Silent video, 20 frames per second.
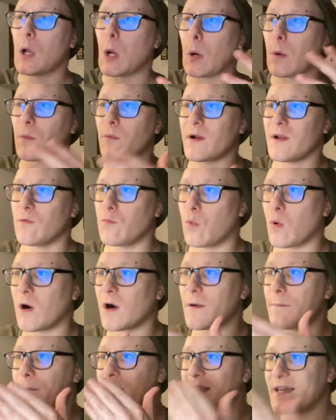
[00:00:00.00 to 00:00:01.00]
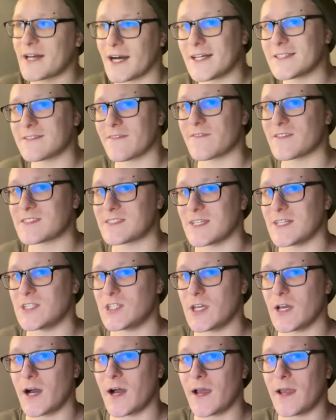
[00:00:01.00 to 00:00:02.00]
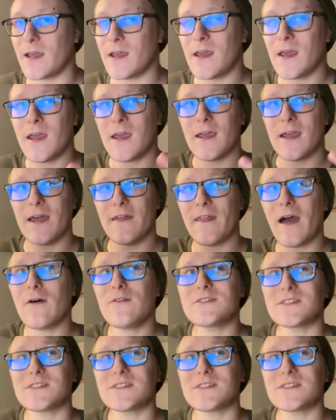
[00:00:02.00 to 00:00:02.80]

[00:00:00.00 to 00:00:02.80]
reward because of the CGI. And that was